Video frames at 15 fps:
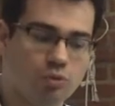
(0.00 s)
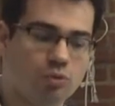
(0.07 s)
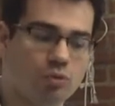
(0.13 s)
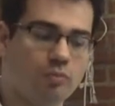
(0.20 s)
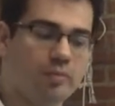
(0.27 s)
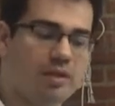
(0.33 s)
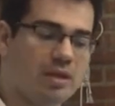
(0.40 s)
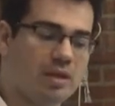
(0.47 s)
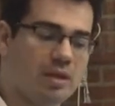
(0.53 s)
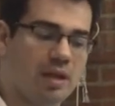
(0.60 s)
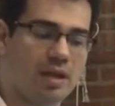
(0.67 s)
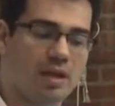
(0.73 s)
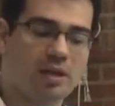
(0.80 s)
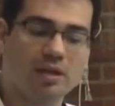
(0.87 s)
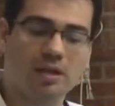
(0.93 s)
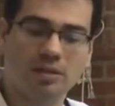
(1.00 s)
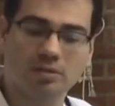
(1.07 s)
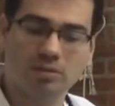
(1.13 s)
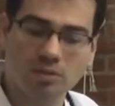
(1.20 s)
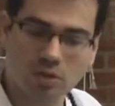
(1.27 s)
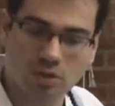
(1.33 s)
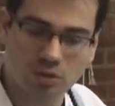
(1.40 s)
you could be
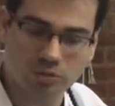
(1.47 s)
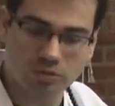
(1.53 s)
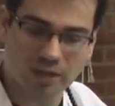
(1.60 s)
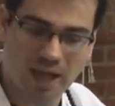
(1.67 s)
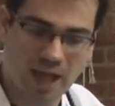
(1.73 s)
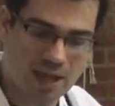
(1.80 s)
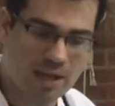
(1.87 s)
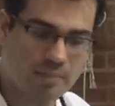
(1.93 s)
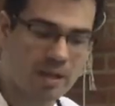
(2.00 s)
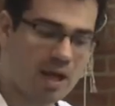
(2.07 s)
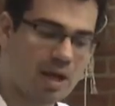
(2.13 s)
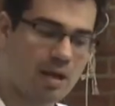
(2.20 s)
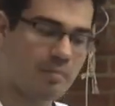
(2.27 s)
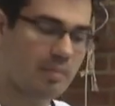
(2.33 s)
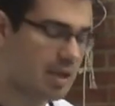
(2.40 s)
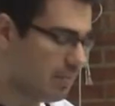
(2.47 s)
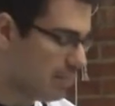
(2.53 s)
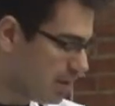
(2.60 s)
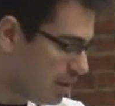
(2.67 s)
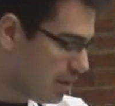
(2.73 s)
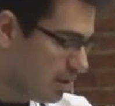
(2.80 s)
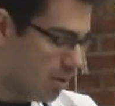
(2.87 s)
hidden on the hakama,
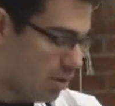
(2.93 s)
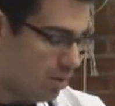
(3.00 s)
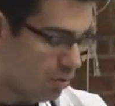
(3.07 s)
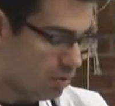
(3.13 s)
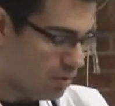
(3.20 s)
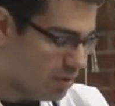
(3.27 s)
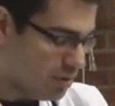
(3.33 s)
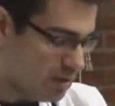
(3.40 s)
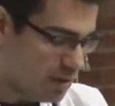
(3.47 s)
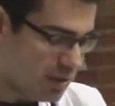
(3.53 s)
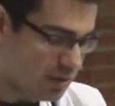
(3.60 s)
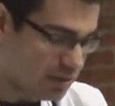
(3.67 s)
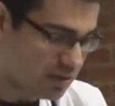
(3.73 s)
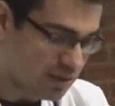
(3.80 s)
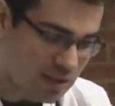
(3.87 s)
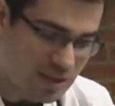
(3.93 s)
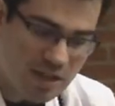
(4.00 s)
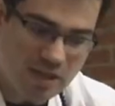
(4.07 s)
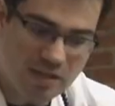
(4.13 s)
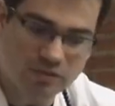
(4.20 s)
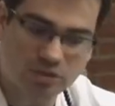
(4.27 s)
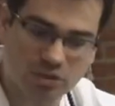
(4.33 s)
maybe on the
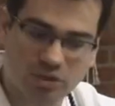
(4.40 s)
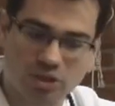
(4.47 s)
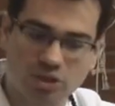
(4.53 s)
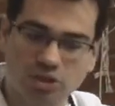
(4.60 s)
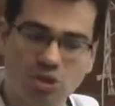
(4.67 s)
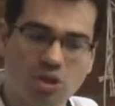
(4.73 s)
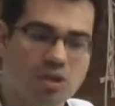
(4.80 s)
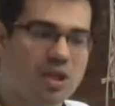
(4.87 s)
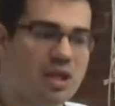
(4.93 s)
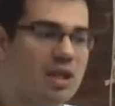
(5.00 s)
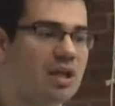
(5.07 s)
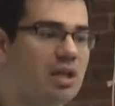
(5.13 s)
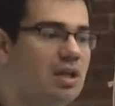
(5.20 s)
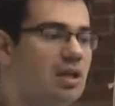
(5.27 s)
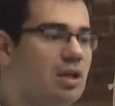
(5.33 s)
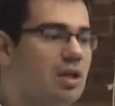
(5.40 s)
sleeves, on the sode,